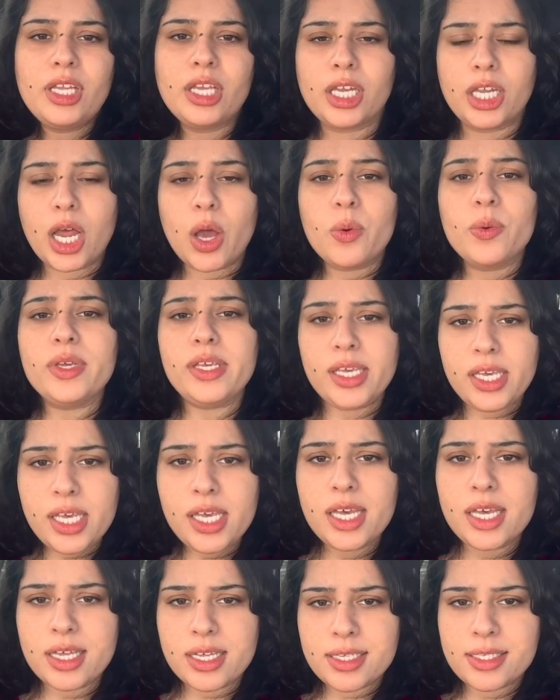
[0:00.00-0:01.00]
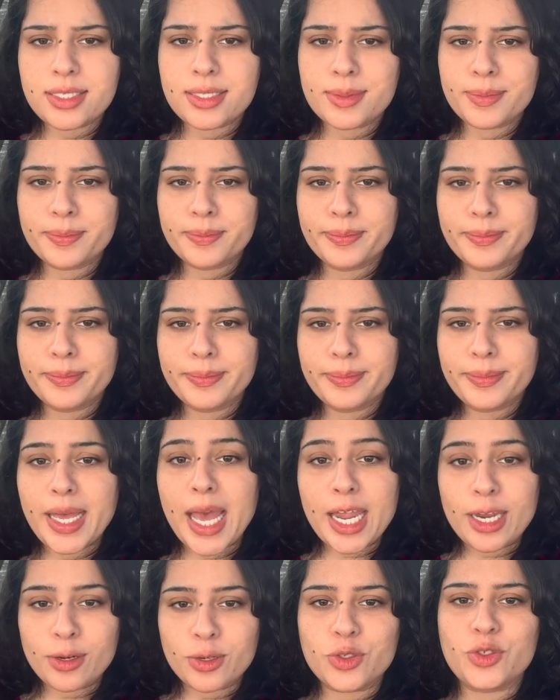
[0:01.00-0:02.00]
Now E is
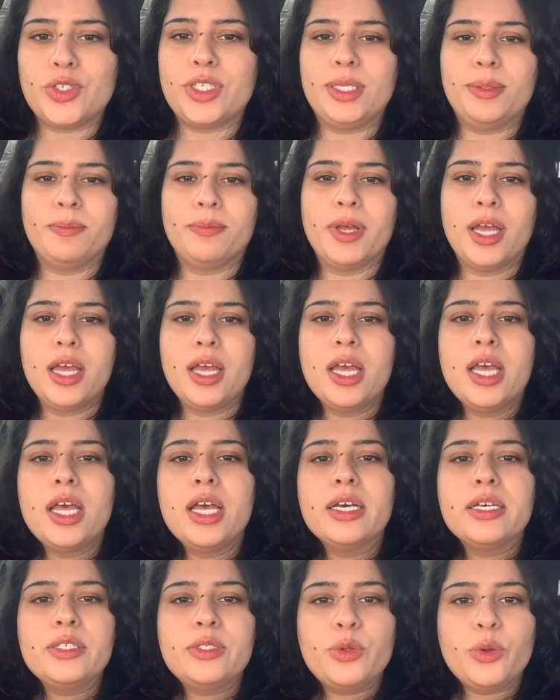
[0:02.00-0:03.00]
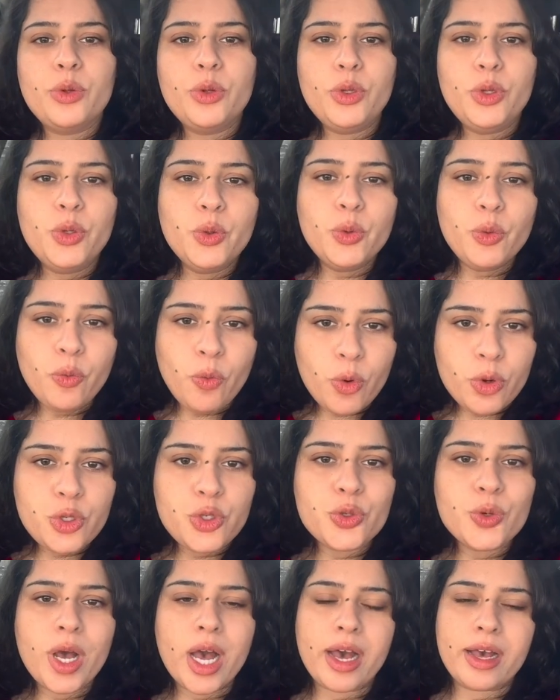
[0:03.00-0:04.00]
energy. So you want
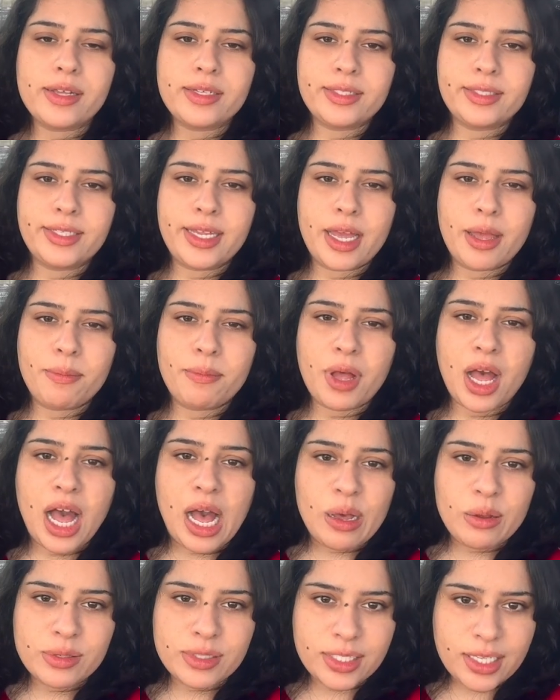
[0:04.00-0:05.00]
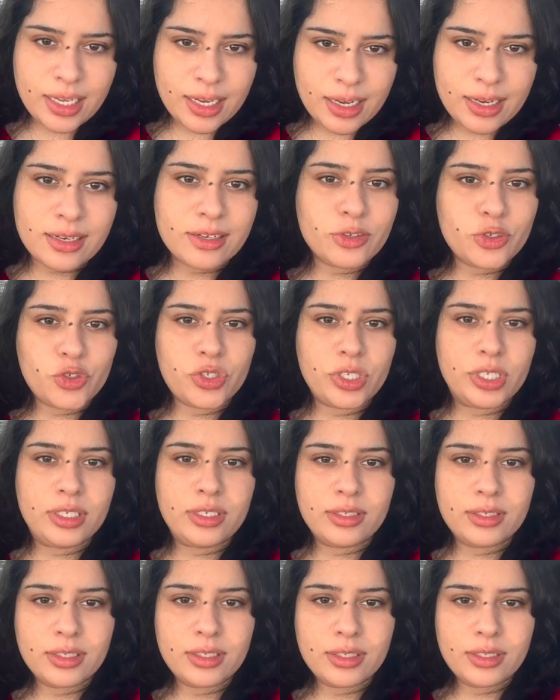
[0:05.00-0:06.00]
to ask them how's their energy.
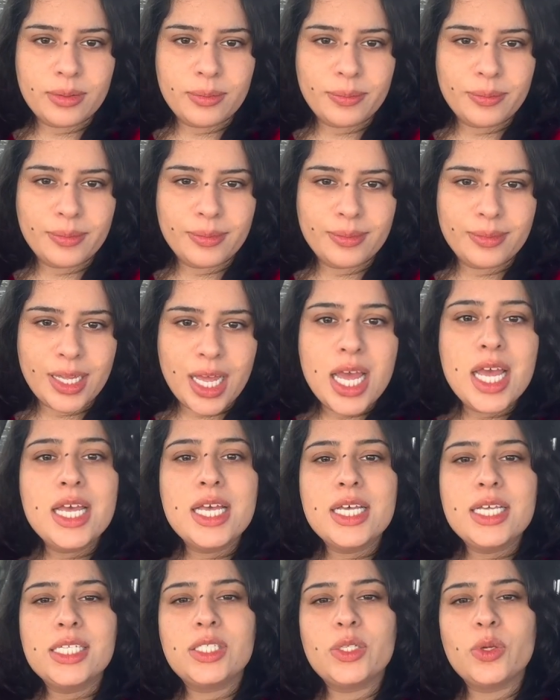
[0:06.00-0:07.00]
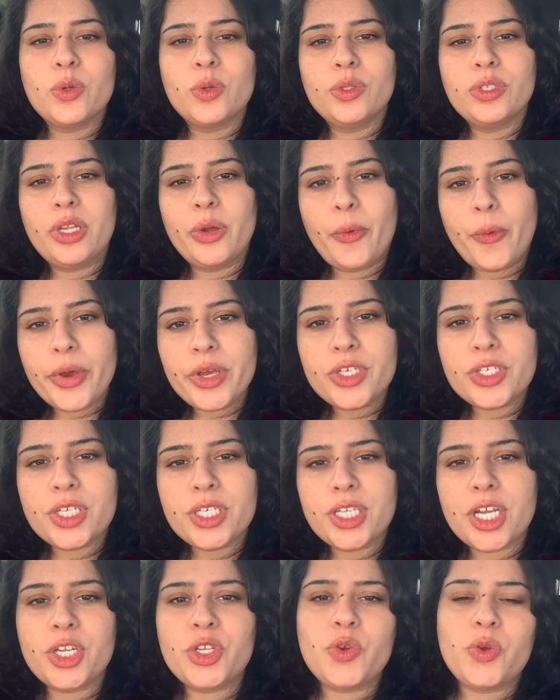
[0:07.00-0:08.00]
So the
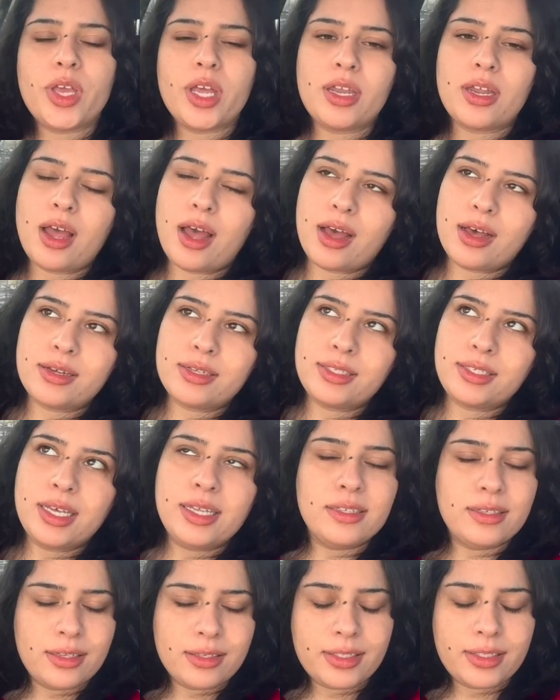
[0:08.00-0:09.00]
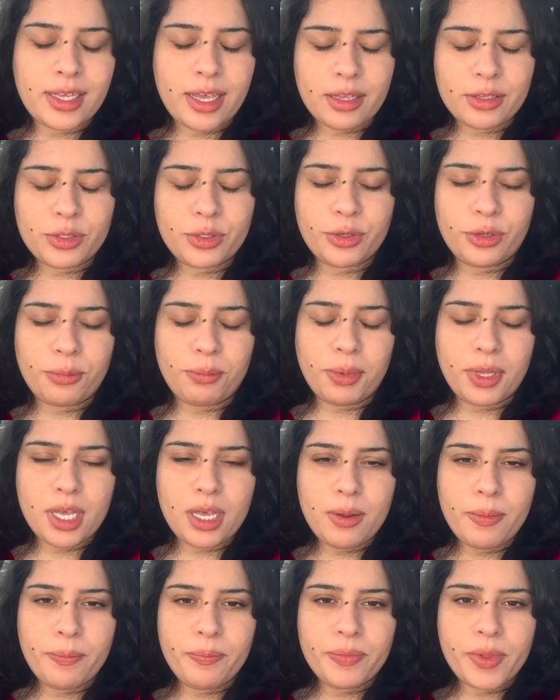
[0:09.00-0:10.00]
question that you can ask in this case could
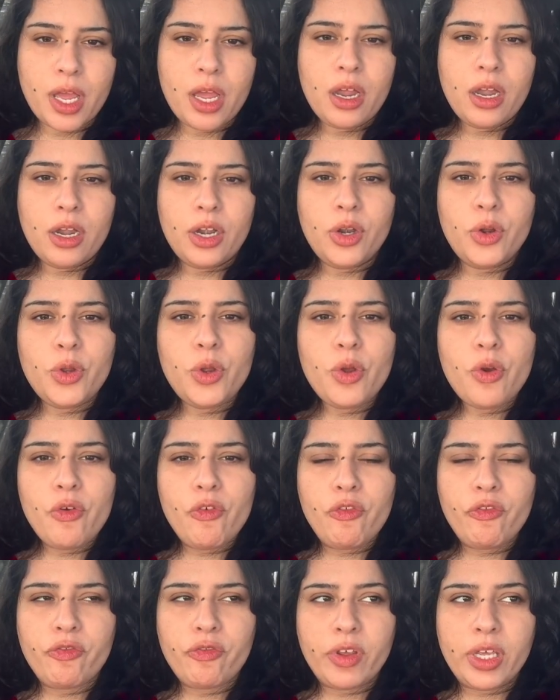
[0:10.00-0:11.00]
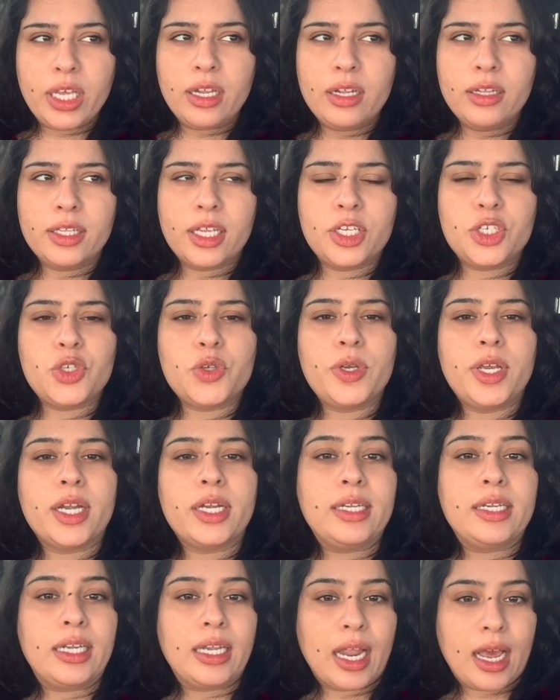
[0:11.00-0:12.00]
be, do you feel that you get
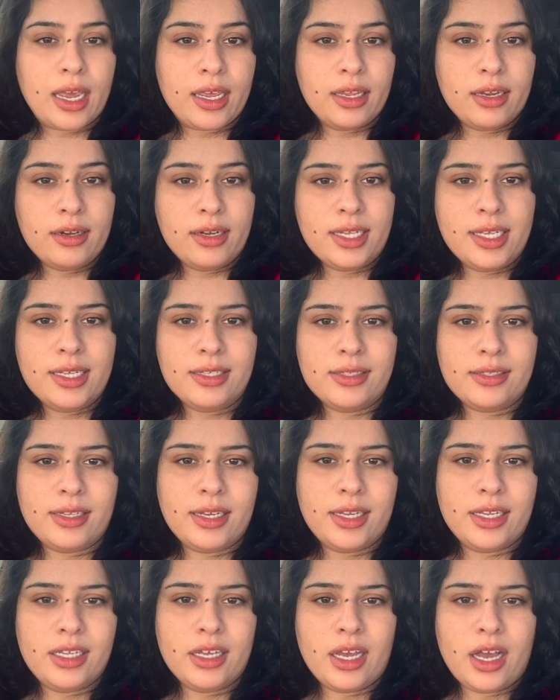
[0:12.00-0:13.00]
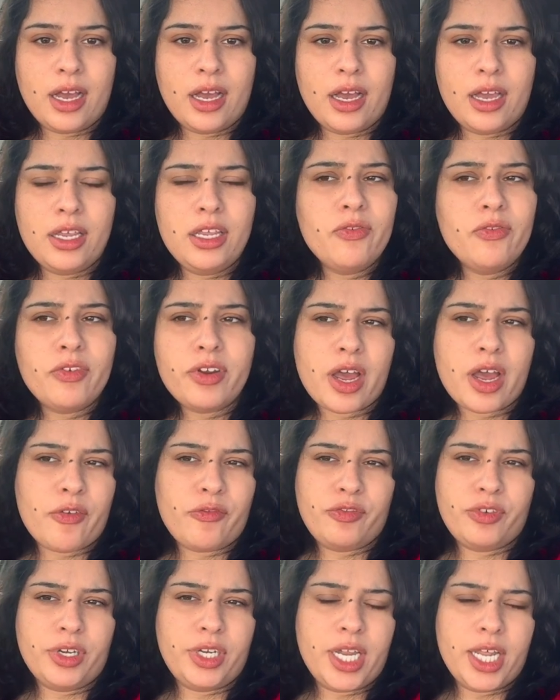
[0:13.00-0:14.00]
tired easily even
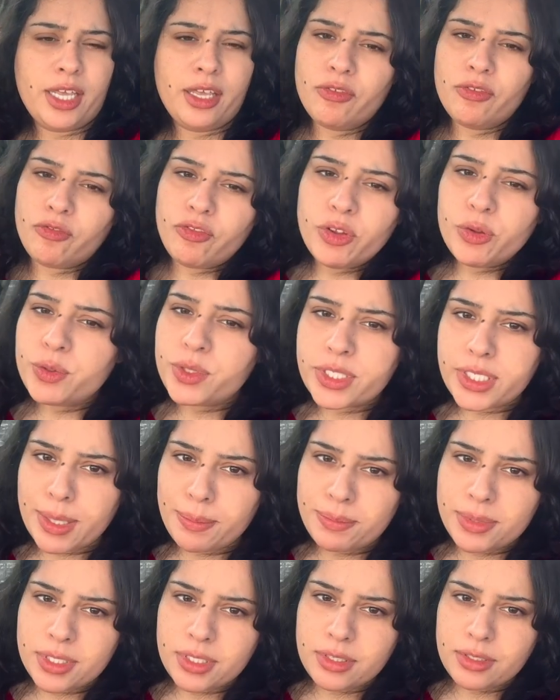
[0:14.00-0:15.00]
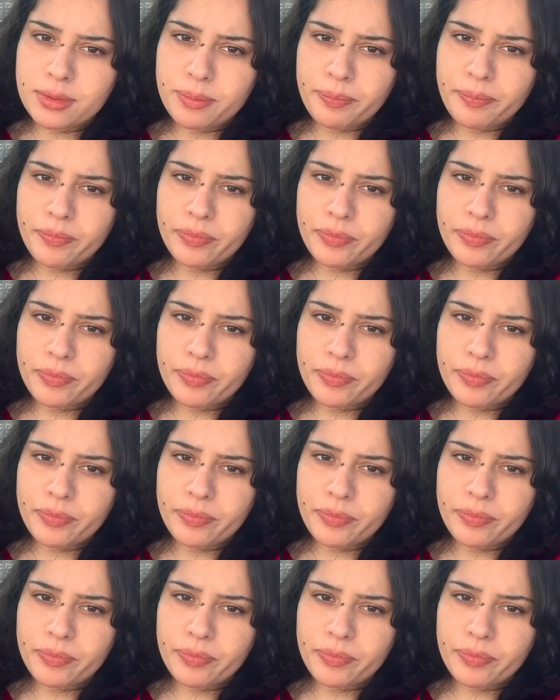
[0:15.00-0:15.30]
after taking few steps?